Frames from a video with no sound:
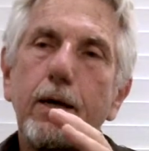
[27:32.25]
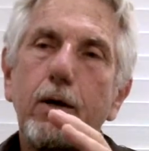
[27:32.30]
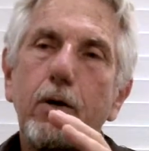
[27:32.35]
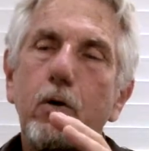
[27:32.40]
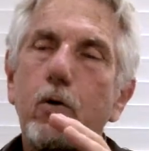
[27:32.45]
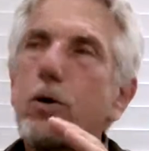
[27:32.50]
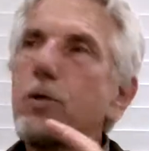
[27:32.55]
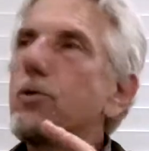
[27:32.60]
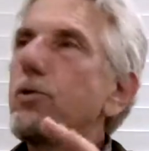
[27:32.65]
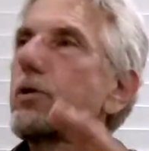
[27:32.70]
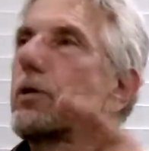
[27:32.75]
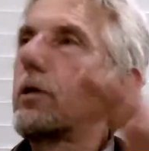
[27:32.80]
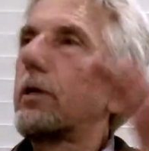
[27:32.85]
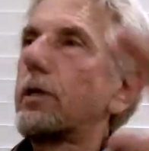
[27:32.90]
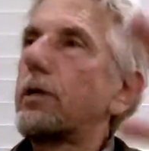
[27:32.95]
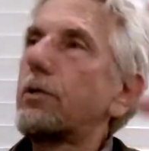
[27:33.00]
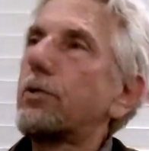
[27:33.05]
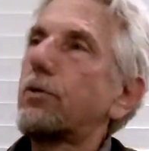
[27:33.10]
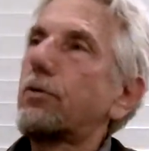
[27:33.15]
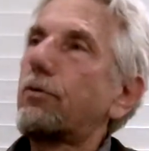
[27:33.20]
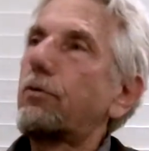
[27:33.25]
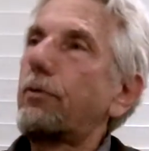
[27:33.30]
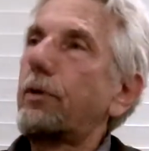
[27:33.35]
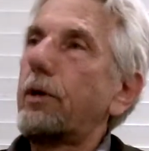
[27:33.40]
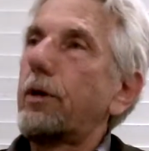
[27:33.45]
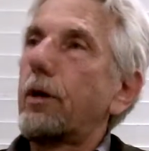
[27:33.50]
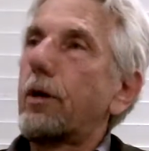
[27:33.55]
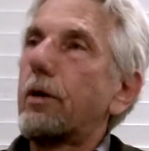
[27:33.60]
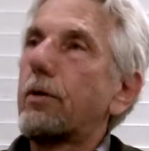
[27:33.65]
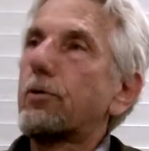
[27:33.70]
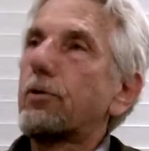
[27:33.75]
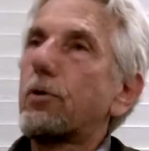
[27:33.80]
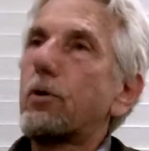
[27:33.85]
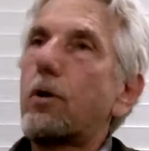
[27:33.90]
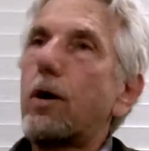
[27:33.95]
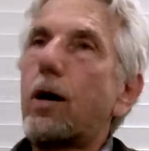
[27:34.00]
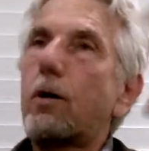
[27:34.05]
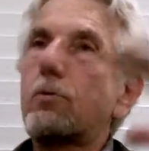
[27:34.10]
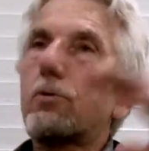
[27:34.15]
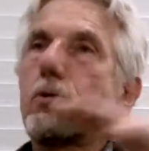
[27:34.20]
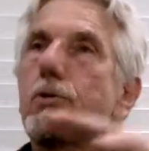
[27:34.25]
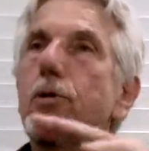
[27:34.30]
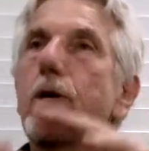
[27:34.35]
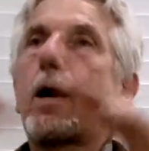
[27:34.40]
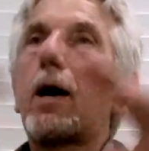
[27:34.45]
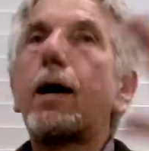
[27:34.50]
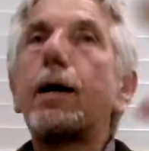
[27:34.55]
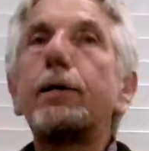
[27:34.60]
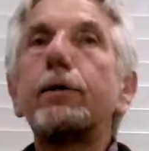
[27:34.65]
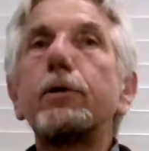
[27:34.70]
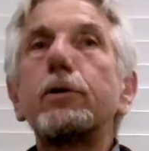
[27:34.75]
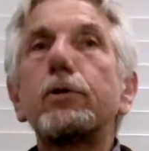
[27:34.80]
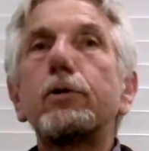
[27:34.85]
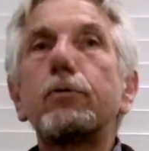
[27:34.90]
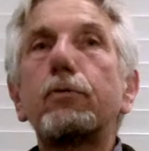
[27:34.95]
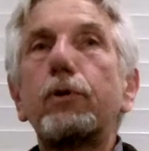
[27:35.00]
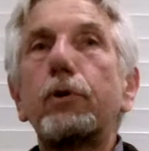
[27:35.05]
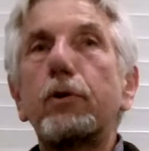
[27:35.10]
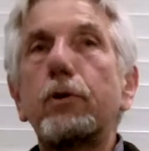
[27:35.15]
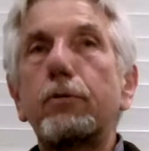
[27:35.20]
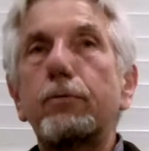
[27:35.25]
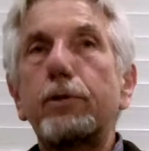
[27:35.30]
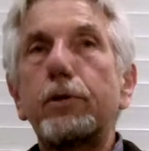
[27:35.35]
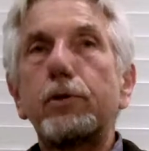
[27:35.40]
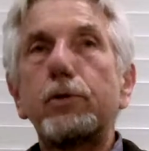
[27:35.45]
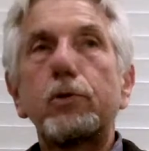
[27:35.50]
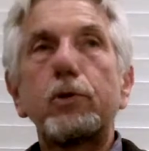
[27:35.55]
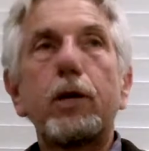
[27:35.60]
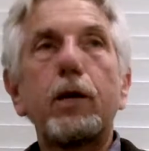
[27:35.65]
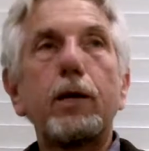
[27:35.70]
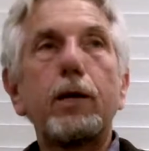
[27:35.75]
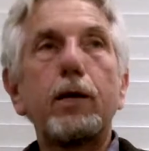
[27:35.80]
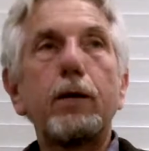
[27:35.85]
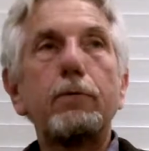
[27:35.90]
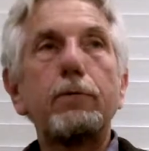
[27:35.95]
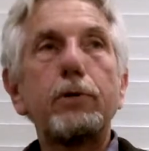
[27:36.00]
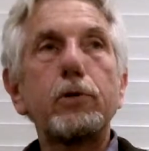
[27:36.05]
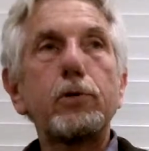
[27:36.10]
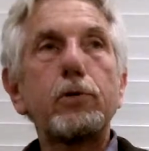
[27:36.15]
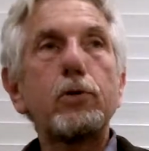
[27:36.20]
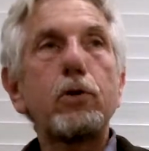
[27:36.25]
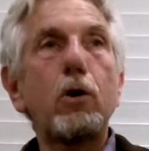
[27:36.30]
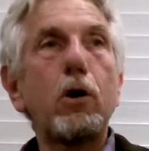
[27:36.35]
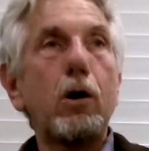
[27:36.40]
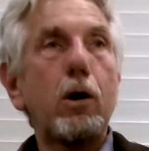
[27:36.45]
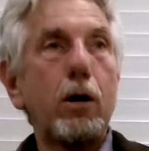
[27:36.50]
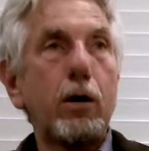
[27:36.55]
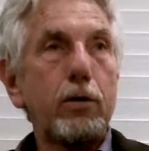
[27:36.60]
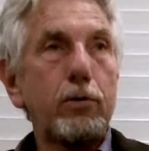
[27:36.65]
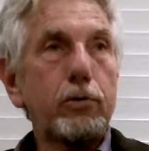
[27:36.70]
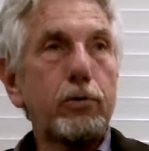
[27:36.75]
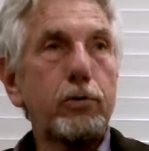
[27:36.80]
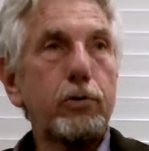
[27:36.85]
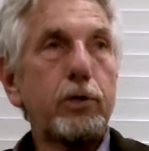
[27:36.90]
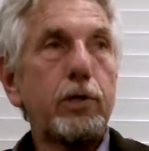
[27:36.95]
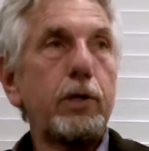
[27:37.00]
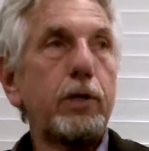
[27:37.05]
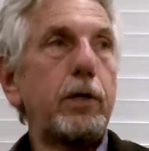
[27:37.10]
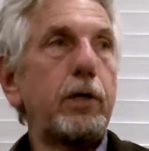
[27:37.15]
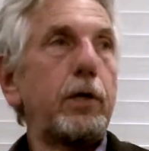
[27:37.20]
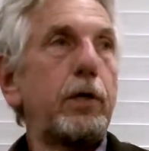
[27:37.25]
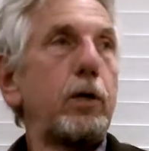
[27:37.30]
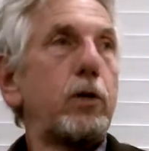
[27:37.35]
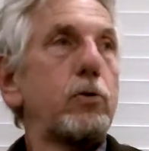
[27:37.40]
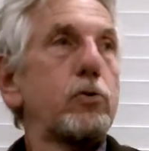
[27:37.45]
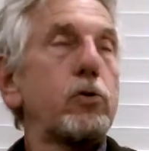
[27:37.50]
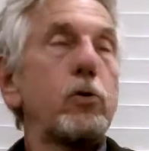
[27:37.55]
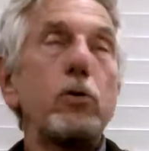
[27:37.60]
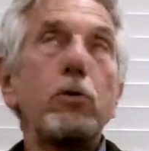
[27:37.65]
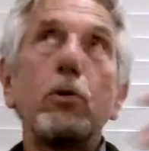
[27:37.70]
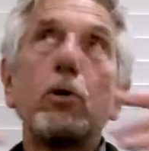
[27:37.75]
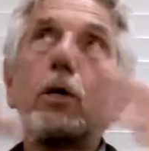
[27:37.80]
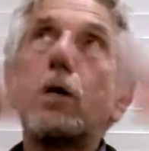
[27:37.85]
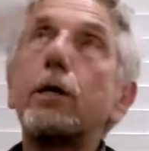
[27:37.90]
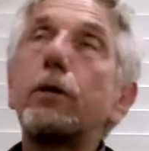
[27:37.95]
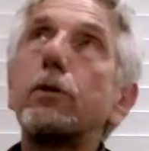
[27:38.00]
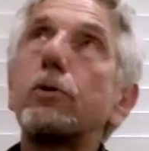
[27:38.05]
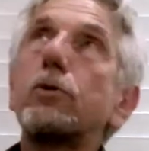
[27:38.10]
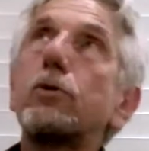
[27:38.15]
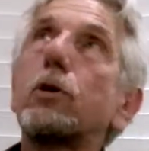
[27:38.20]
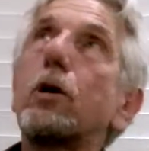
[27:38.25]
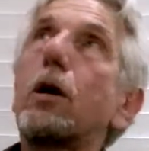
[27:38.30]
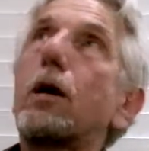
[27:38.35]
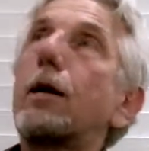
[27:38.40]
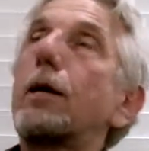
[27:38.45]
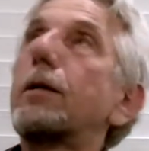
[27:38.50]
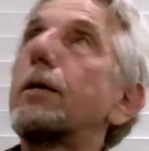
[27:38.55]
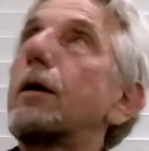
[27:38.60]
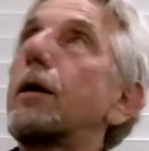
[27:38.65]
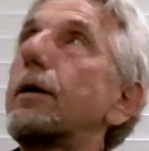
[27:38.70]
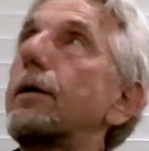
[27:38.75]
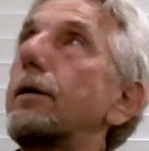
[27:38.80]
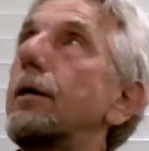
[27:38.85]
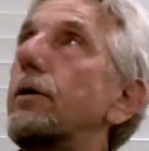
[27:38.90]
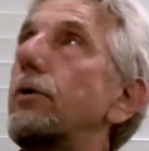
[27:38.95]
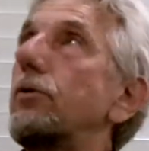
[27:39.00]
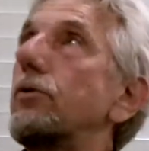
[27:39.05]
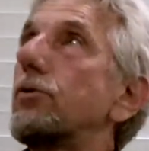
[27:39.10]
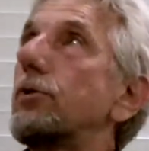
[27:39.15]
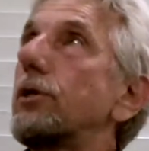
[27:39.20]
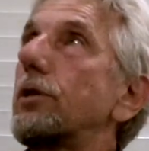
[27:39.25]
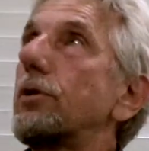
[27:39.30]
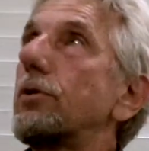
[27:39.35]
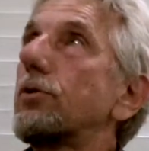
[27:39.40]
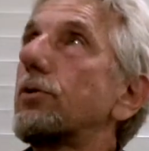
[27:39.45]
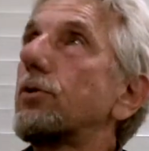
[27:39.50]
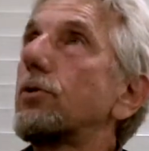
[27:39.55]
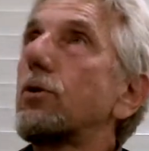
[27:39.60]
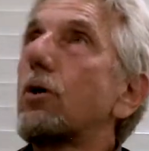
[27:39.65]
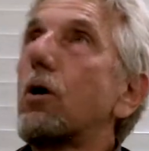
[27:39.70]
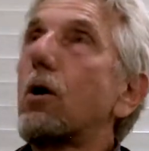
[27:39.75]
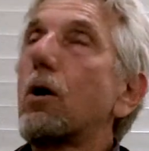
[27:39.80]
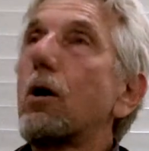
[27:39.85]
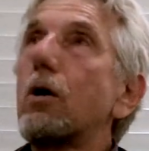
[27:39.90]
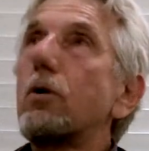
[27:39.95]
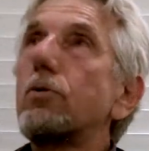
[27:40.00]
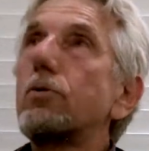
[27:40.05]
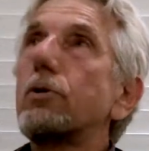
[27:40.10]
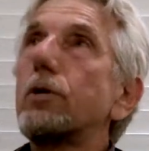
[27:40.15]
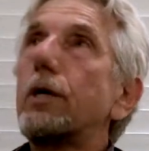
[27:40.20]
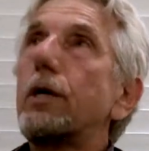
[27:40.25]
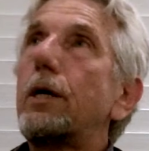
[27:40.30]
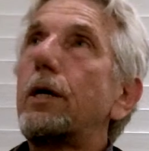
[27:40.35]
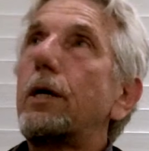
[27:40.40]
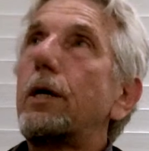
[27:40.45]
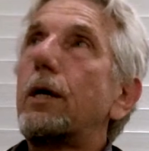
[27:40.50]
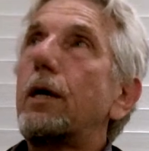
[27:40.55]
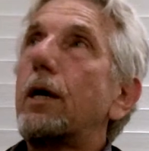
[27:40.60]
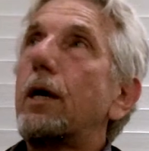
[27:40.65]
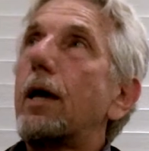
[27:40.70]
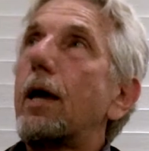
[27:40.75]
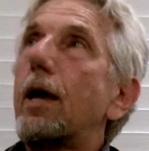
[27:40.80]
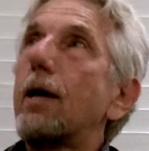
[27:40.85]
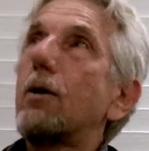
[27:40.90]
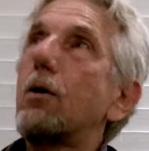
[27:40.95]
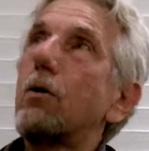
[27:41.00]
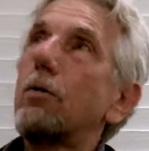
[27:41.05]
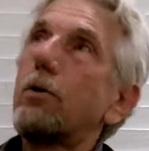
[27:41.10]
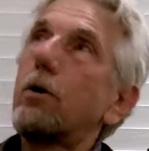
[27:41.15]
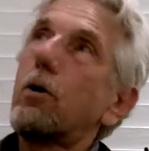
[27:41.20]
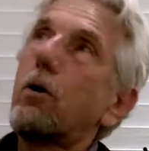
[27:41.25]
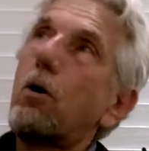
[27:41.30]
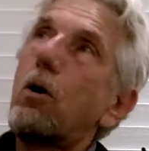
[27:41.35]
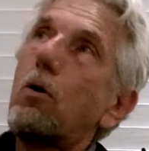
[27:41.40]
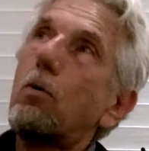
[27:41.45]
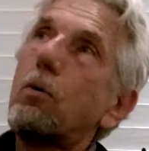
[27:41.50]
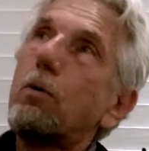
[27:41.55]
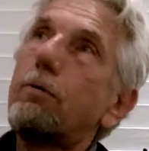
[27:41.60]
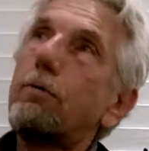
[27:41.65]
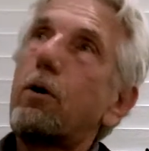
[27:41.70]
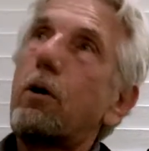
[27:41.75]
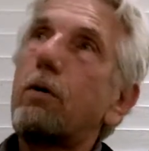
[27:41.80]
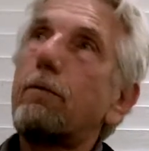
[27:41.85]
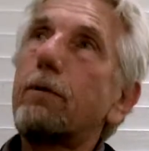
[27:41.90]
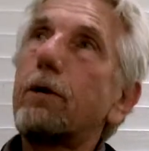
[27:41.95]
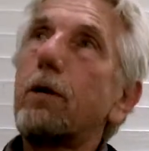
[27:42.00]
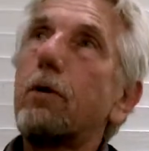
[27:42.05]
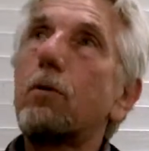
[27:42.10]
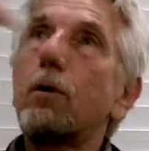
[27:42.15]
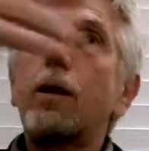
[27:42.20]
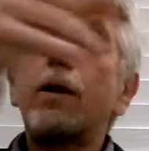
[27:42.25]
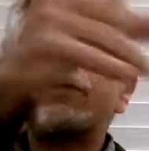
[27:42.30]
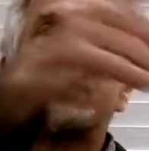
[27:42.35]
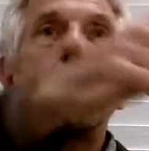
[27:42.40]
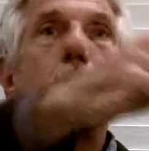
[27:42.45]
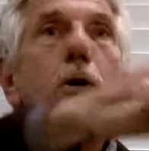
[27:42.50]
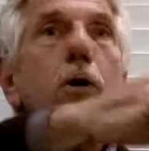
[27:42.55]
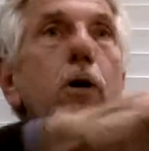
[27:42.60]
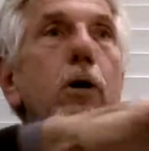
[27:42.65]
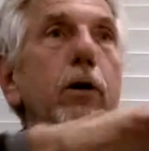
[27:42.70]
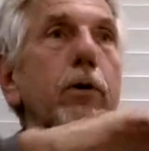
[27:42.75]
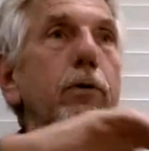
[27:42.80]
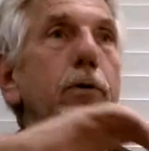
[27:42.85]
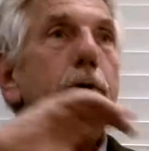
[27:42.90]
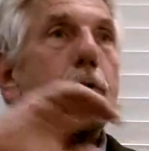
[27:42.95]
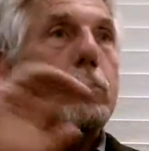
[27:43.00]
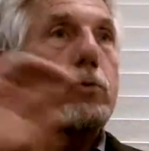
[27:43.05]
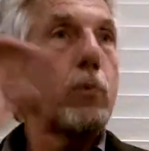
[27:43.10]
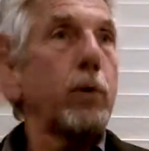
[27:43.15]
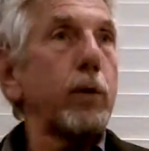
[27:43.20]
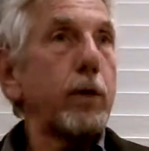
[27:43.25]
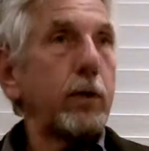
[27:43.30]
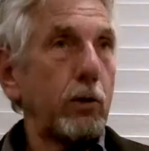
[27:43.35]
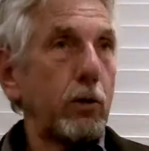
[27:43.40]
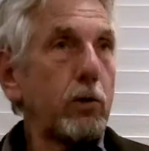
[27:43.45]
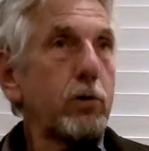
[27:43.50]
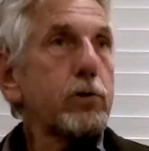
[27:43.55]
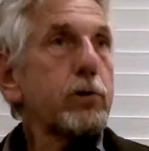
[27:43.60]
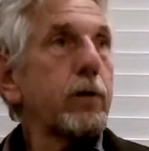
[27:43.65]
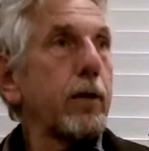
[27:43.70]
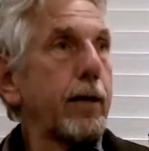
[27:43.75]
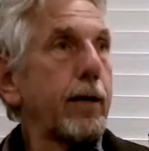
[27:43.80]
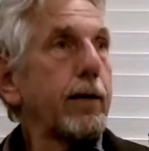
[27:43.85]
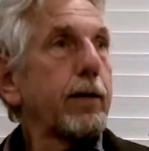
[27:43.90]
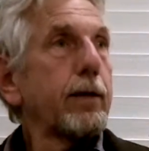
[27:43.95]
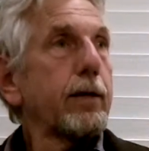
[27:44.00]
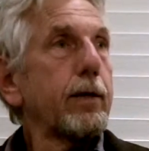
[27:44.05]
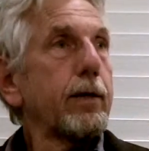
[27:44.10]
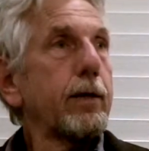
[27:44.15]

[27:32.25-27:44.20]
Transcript: crystalline sphere, so outside the sphere of the sun, of the stars, so you look in the sky at night and you see the stars, and they're all revolving around the Earth, is what it looks like.